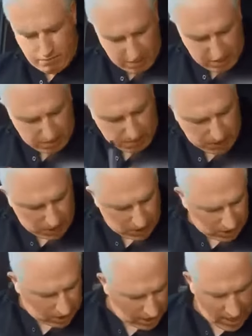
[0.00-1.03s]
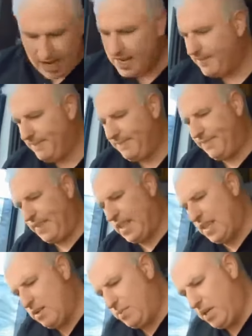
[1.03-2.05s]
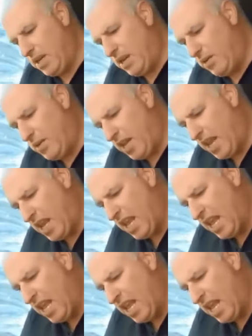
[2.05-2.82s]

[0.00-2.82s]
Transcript: Busy place this. Up here at Elgin.